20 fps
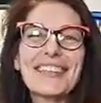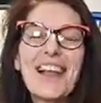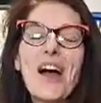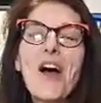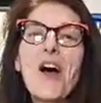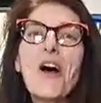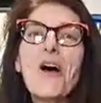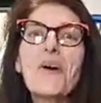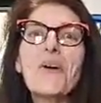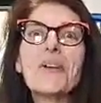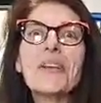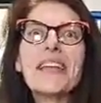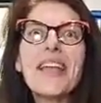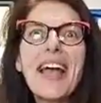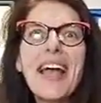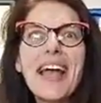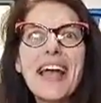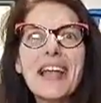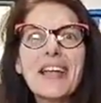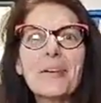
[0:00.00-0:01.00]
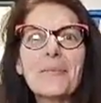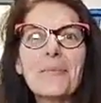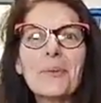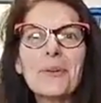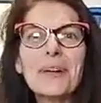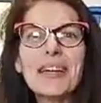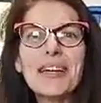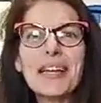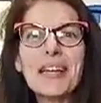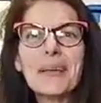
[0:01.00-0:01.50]
Oh, yay. Good
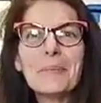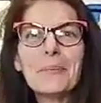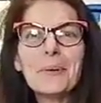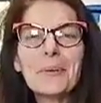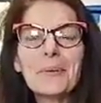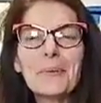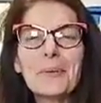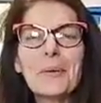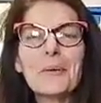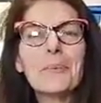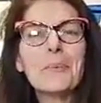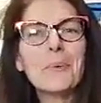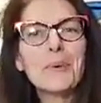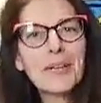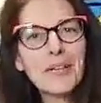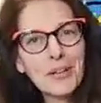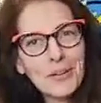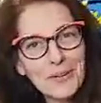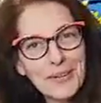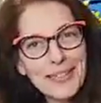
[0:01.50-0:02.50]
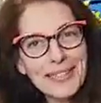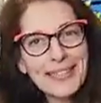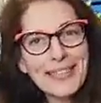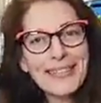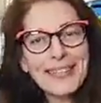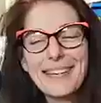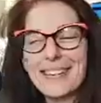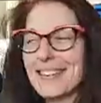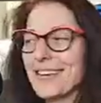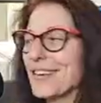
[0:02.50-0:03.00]
morning, Amber. Good morning,
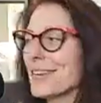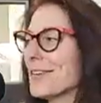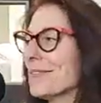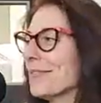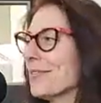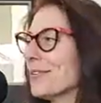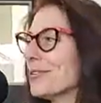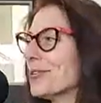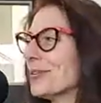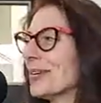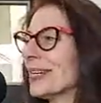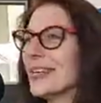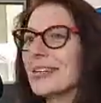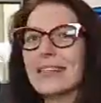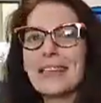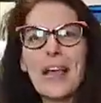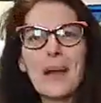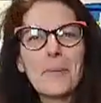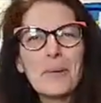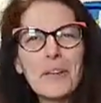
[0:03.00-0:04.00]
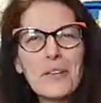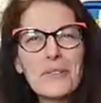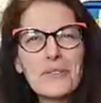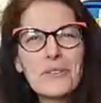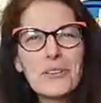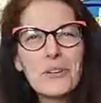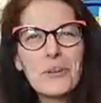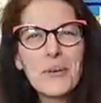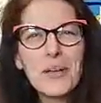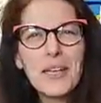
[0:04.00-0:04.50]
Christina. Thank you for joining us. How are you
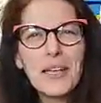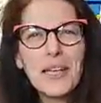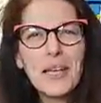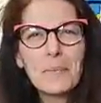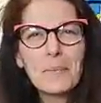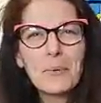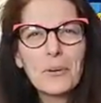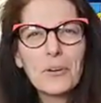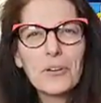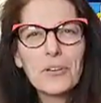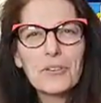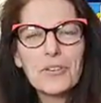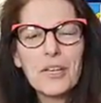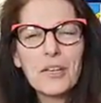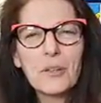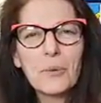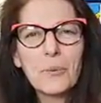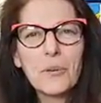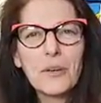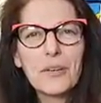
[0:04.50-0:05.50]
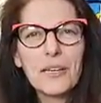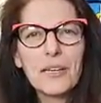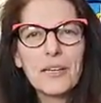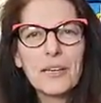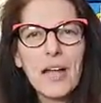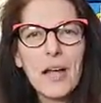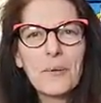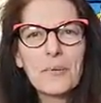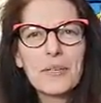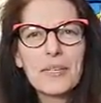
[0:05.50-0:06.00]
doing, Amber? Are you teleworking?
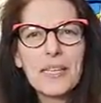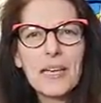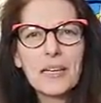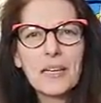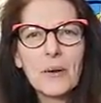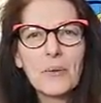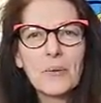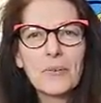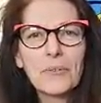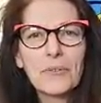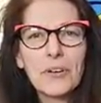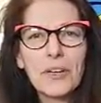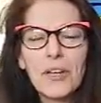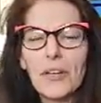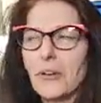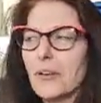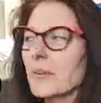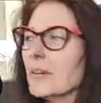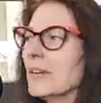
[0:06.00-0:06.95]
How is that going for you?